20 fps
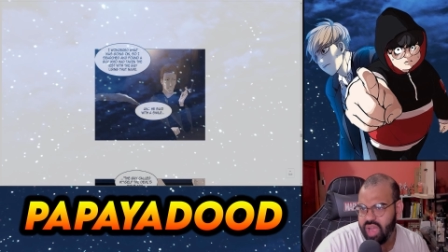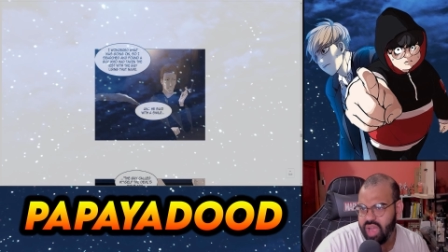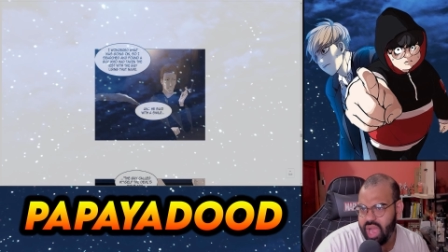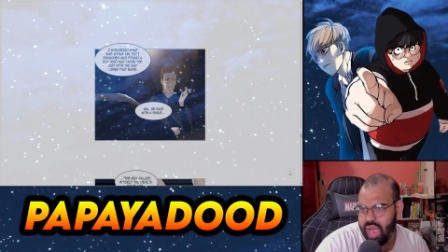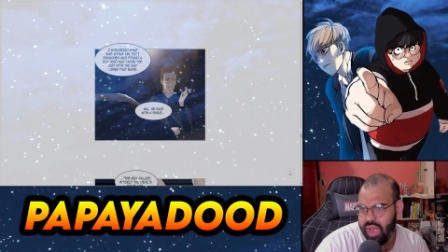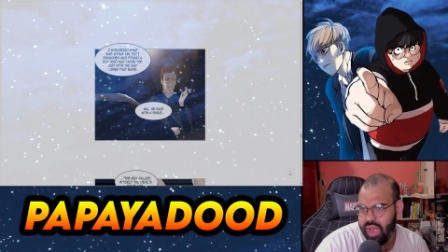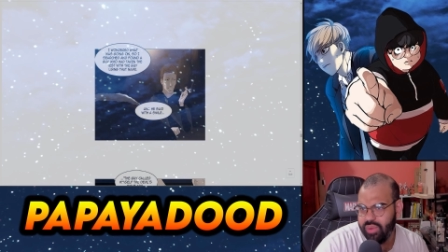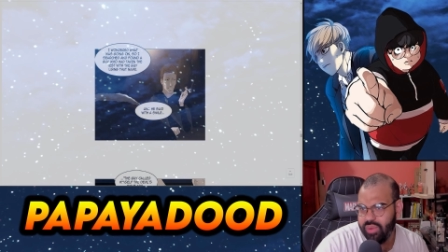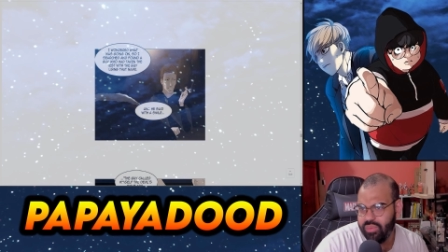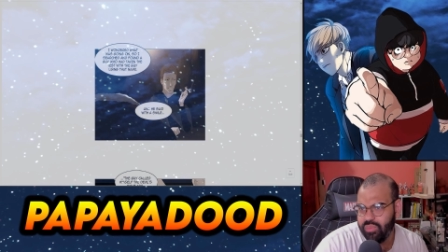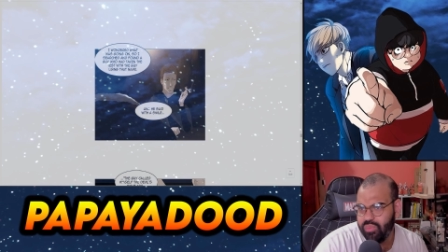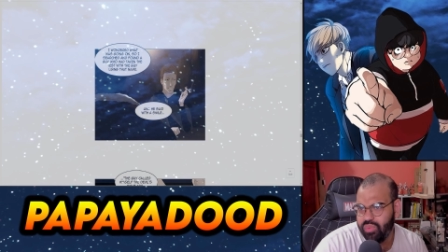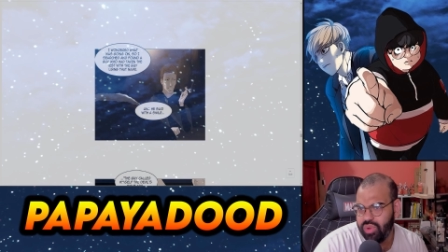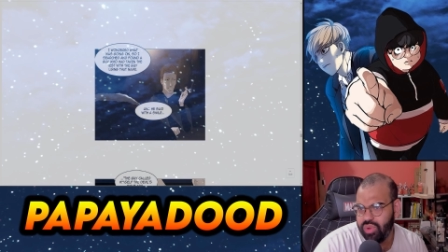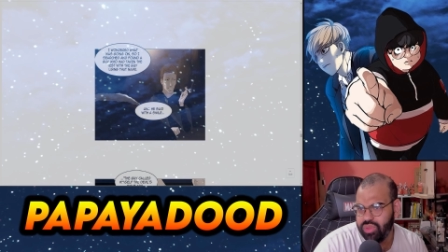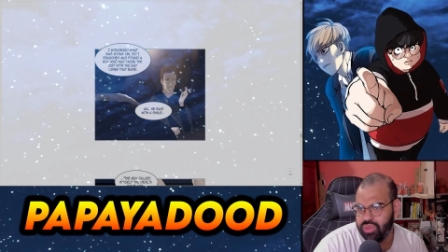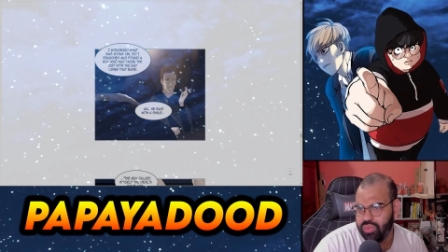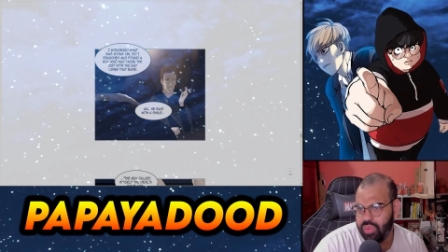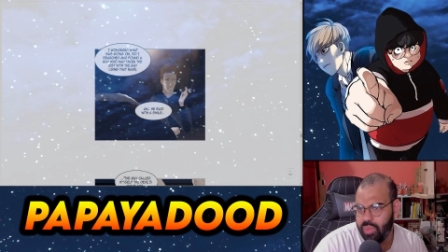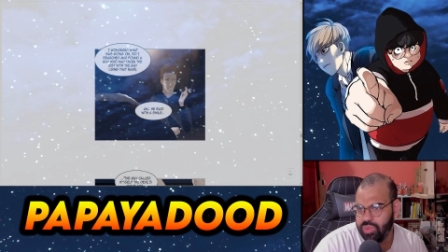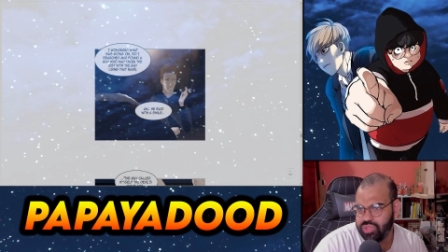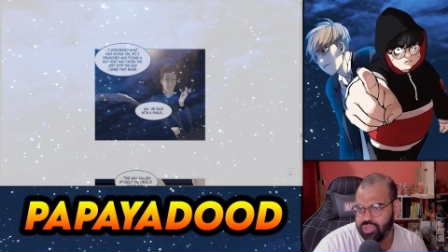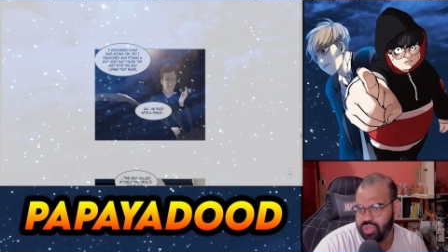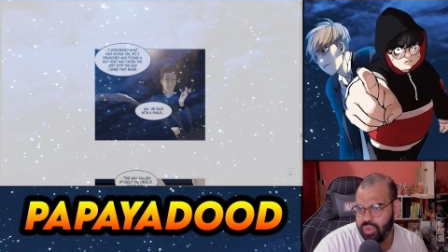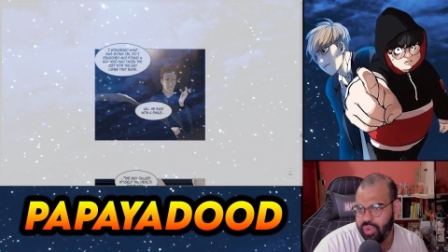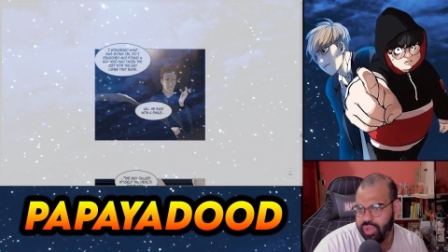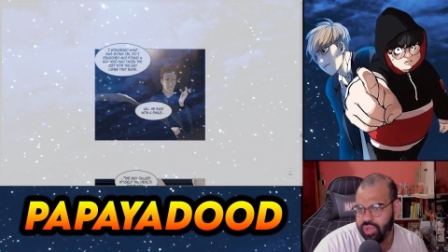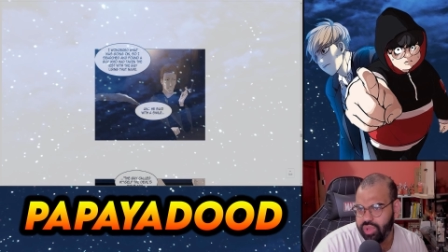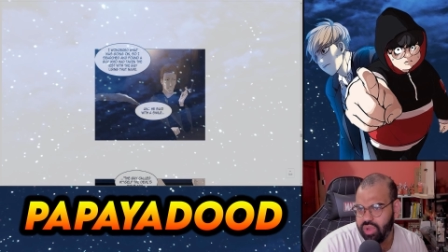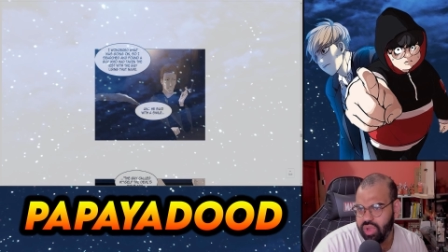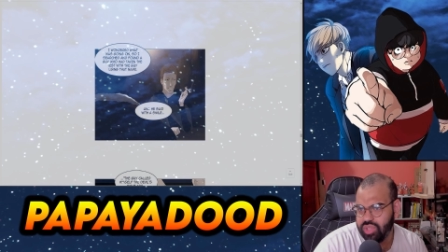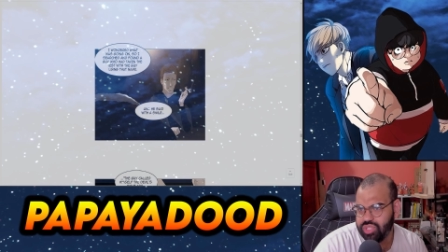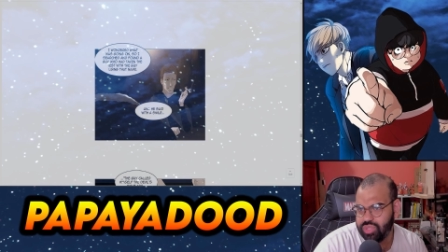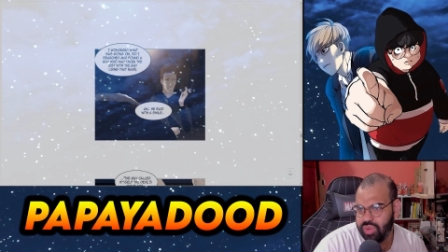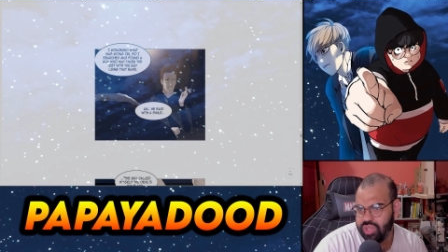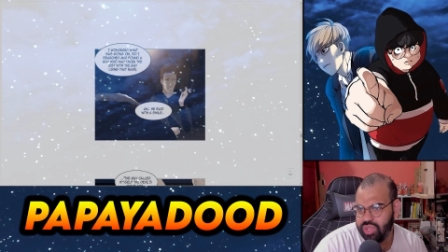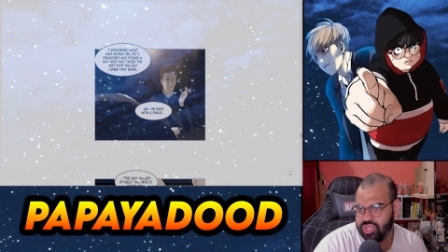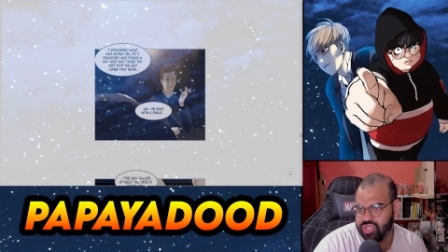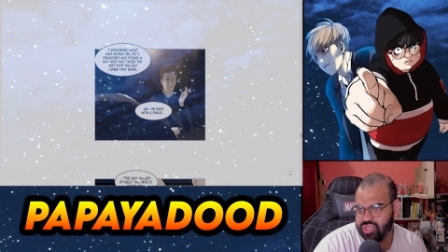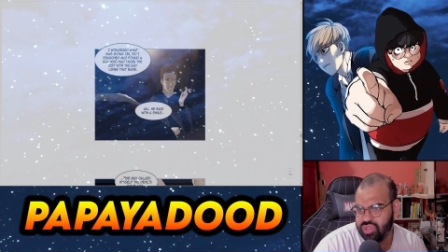I wondered what was going on,
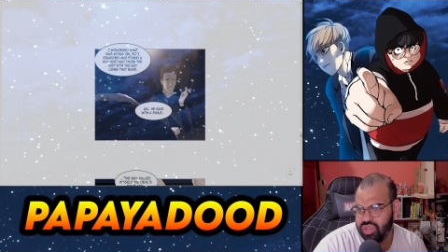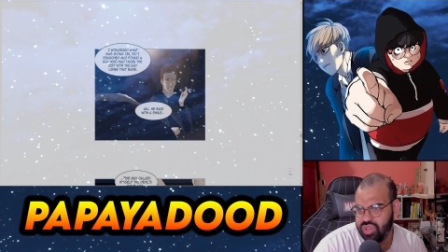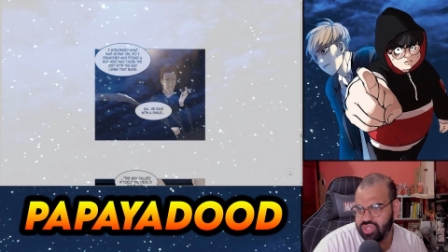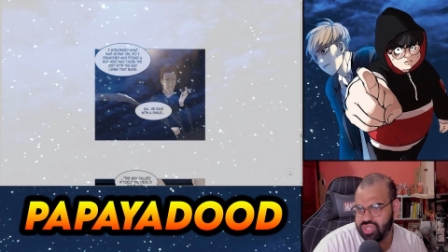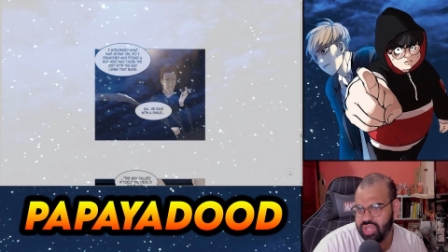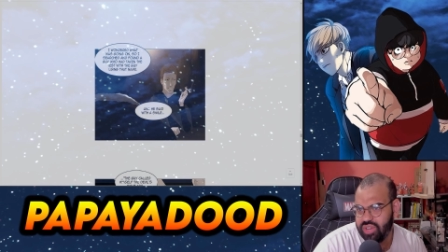so I searched